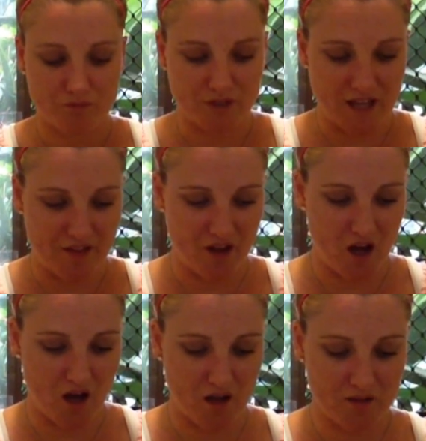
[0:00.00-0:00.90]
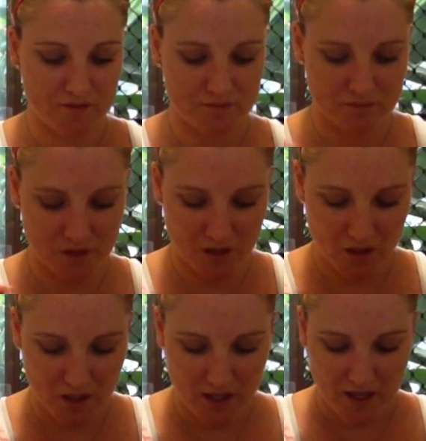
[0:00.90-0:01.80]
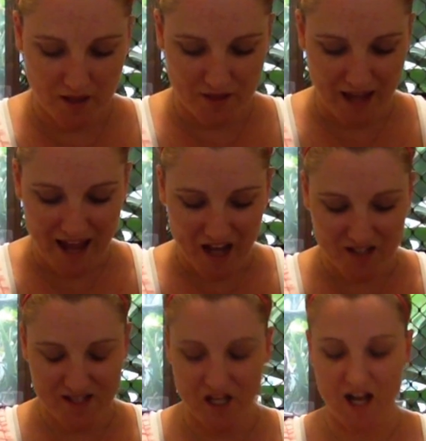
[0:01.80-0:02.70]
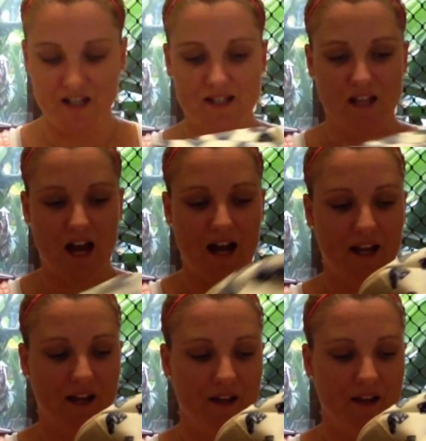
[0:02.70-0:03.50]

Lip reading: leather. The outside is like,